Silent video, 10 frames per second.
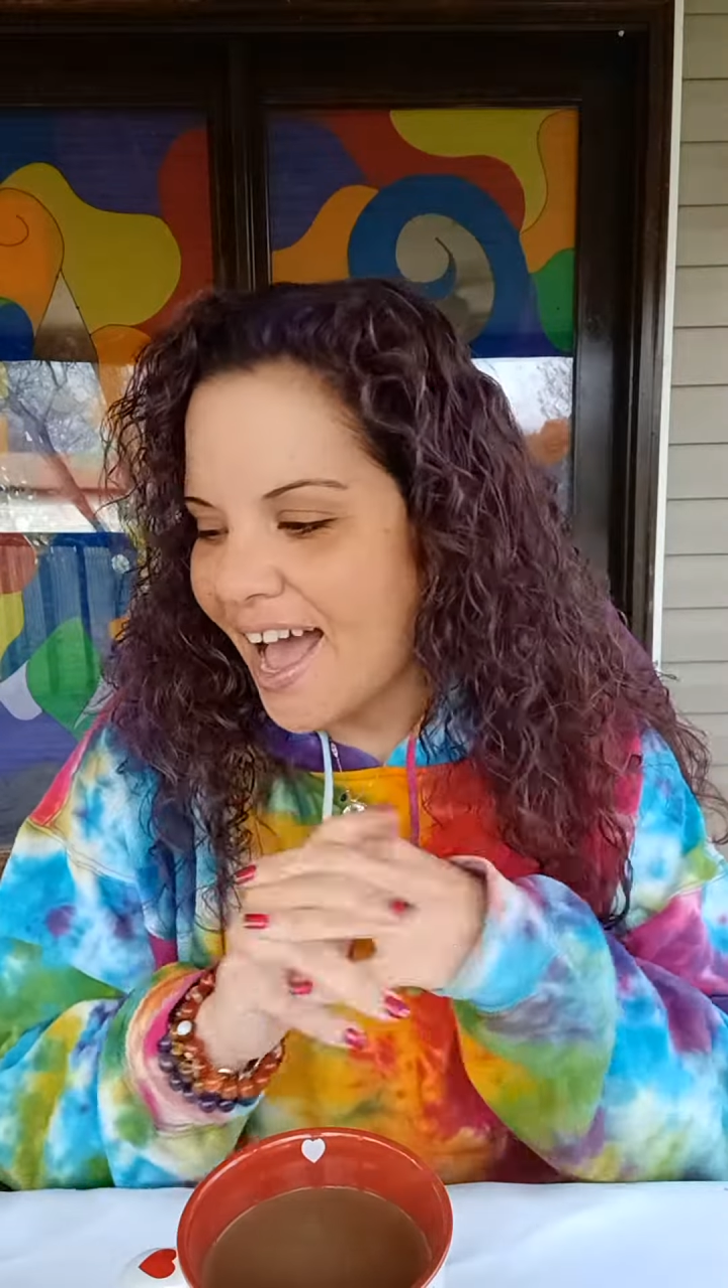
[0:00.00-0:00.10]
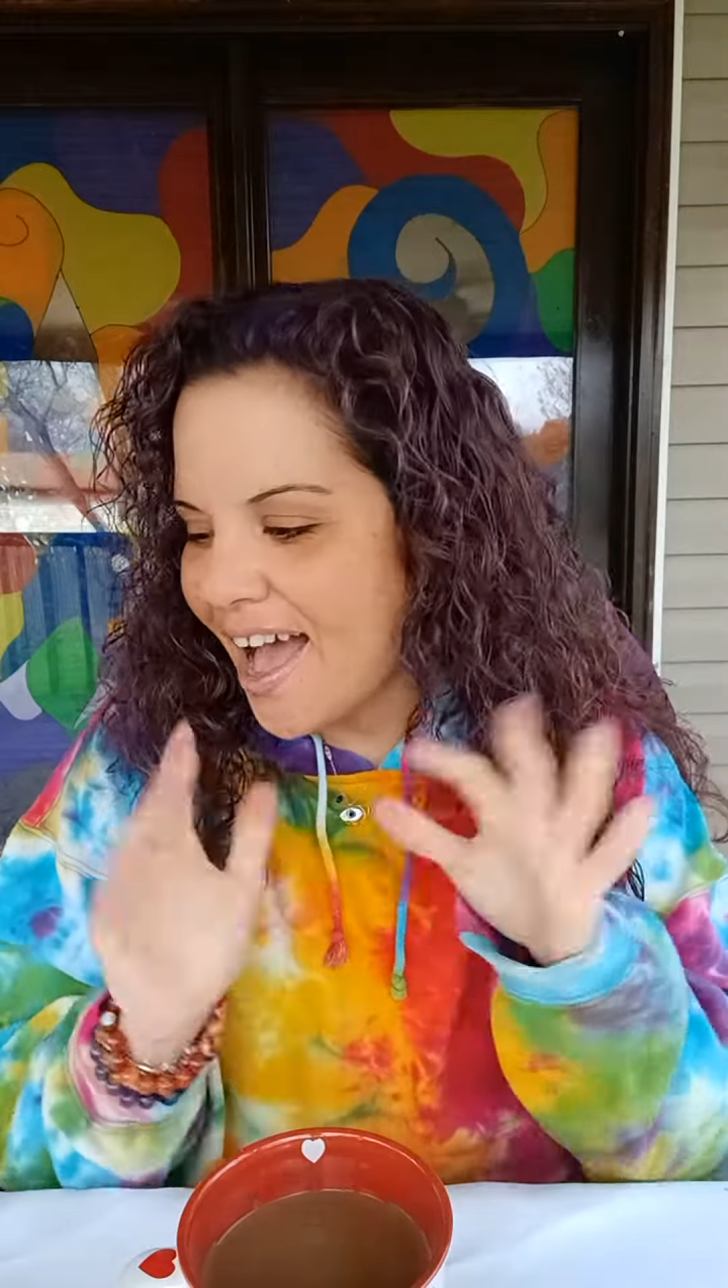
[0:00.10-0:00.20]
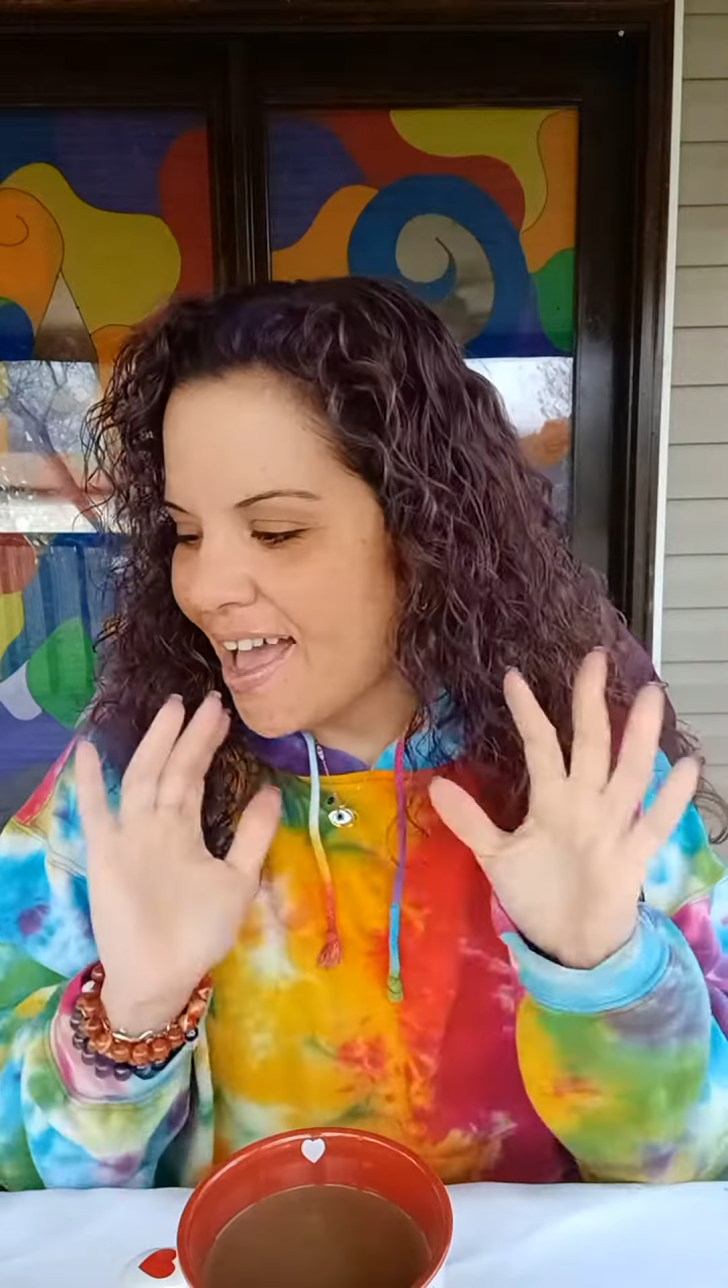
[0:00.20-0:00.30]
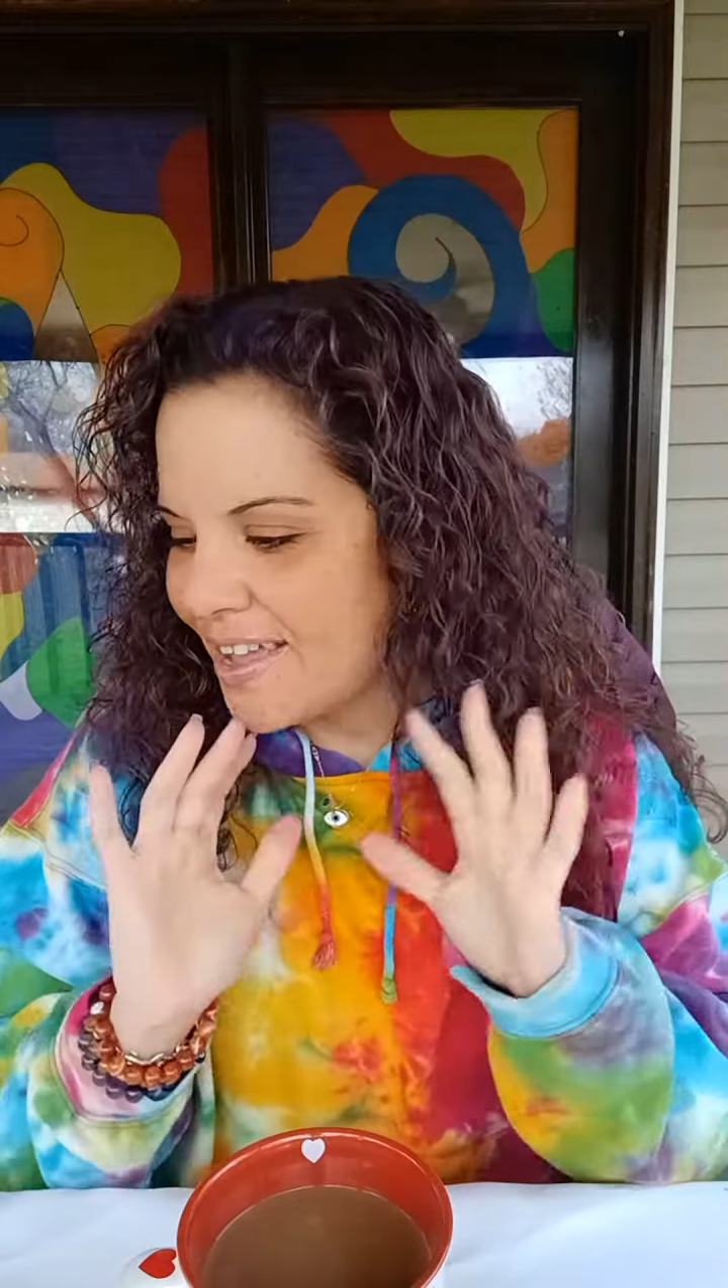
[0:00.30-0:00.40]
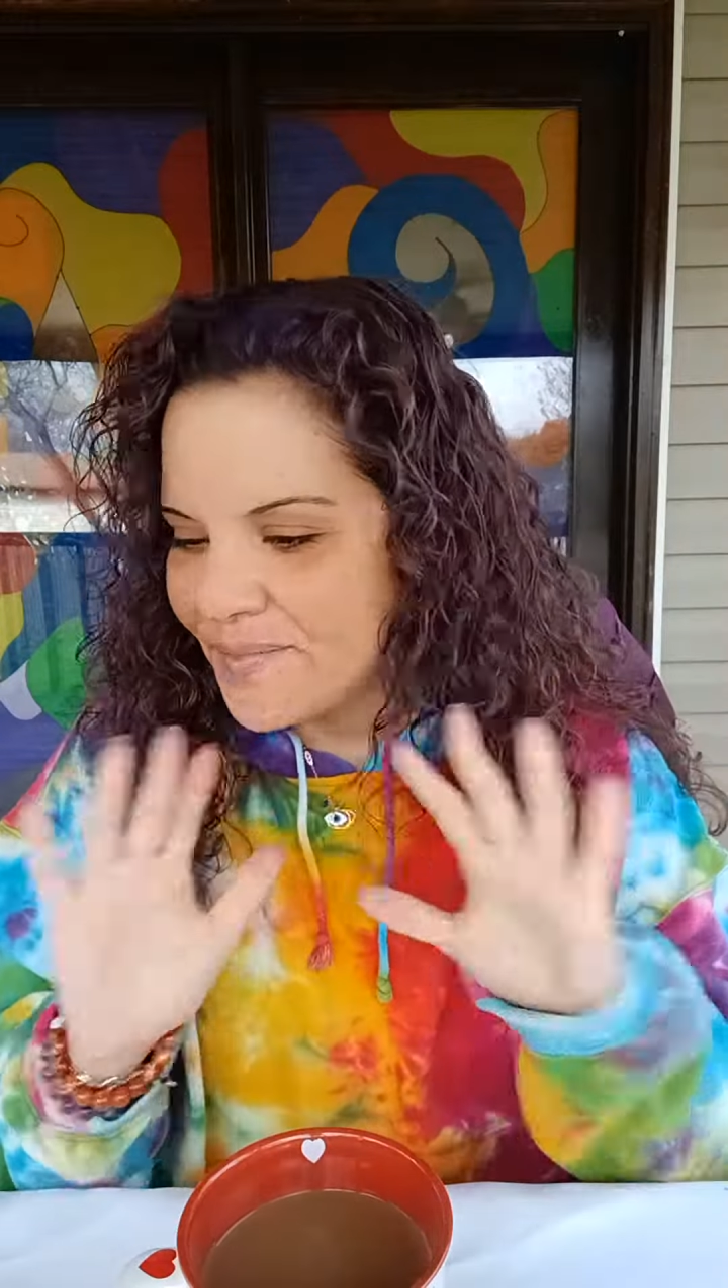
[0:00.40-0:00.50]

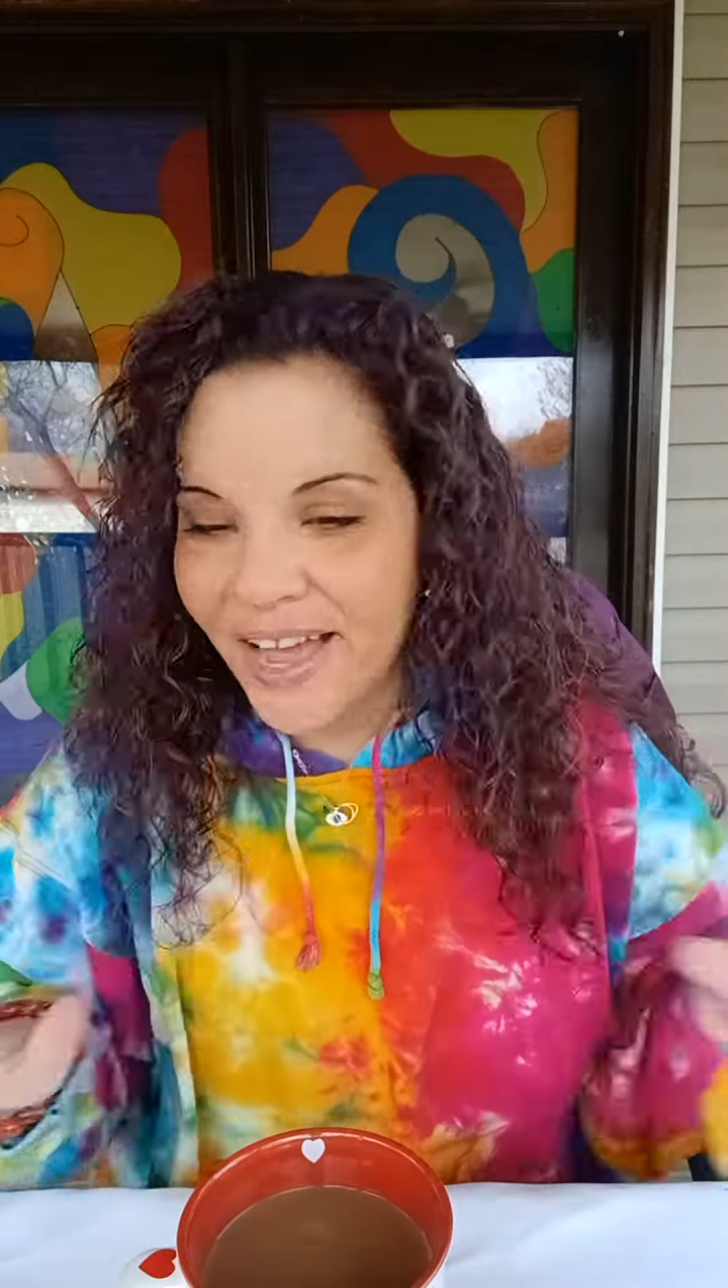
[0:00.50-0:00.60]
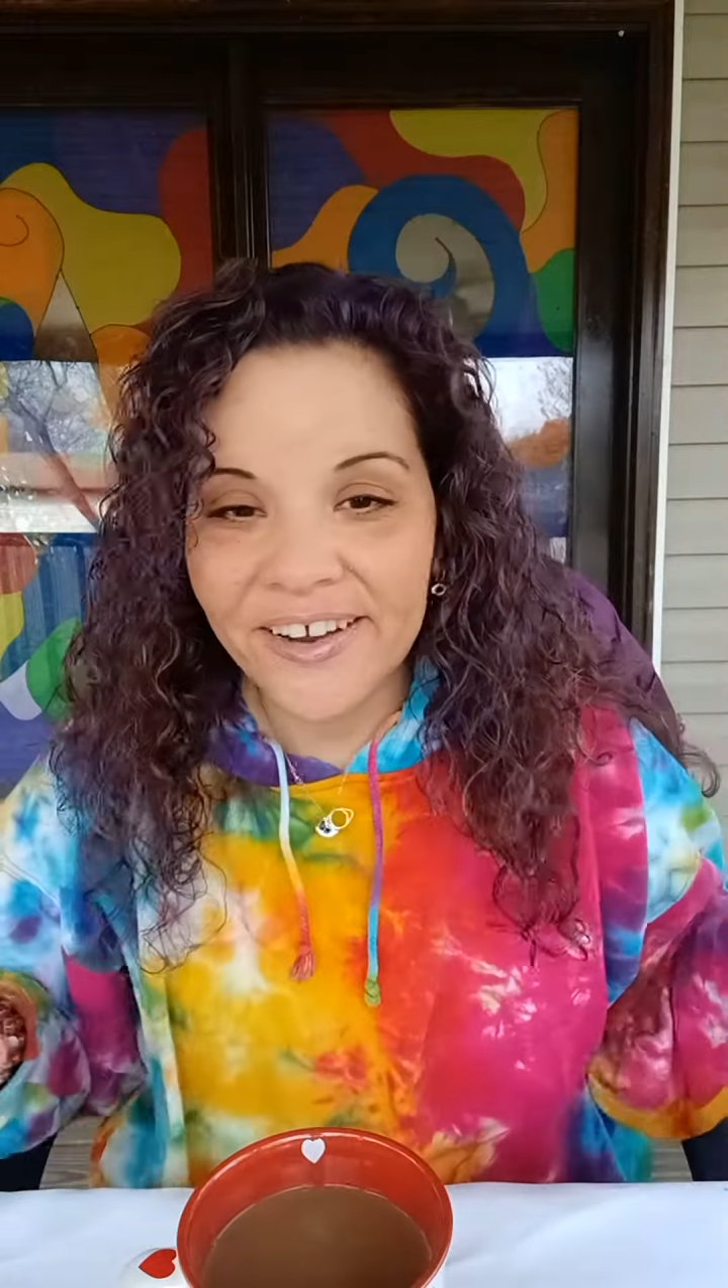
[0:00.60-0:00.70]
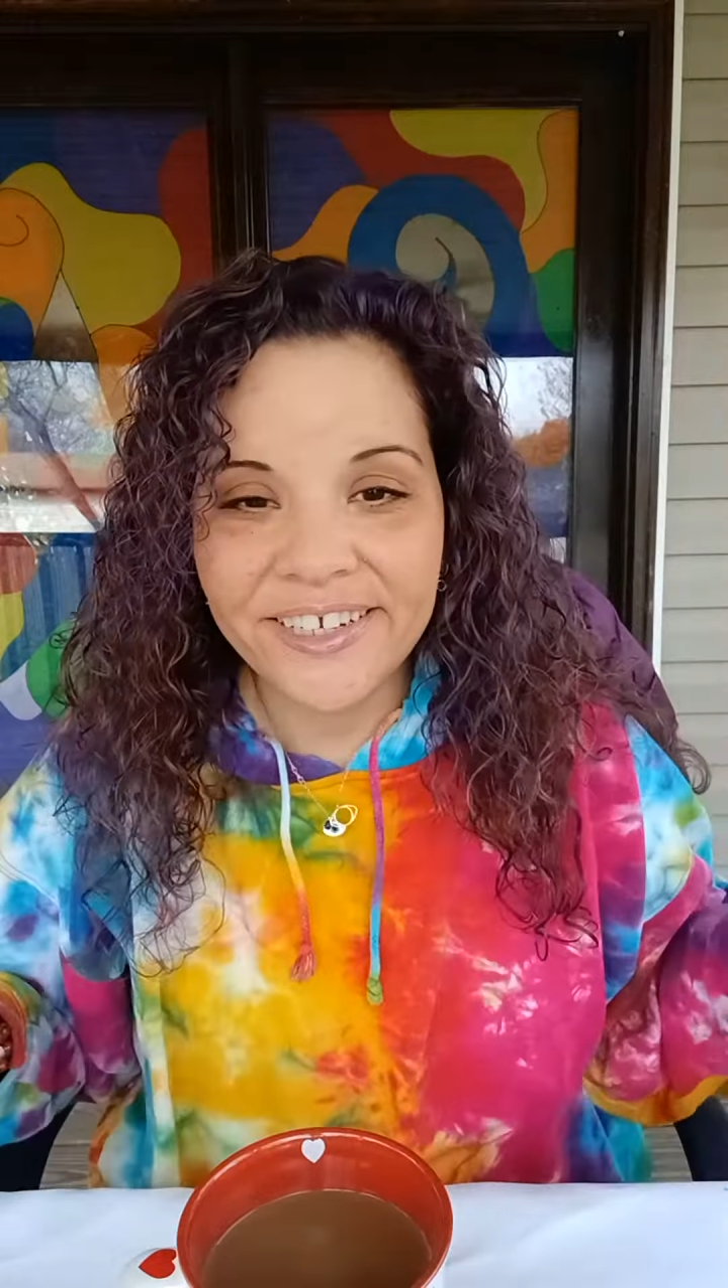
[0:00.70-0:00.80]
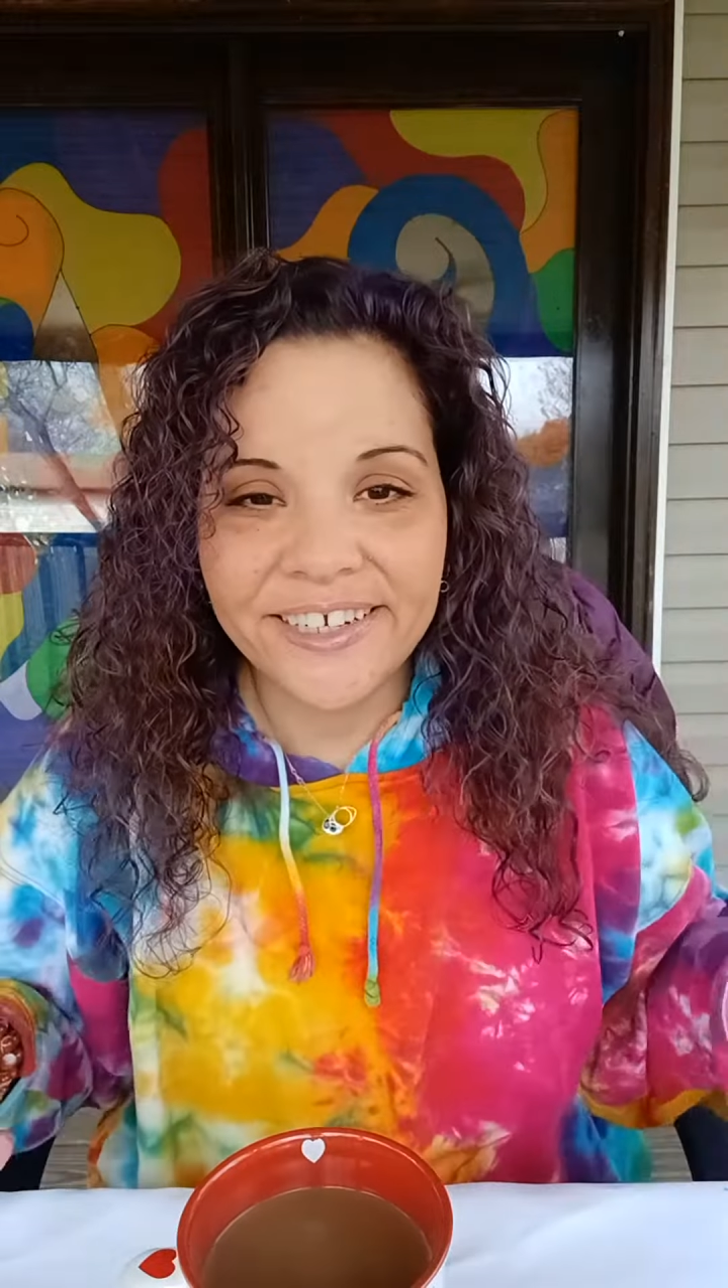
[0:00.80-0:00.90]
I am out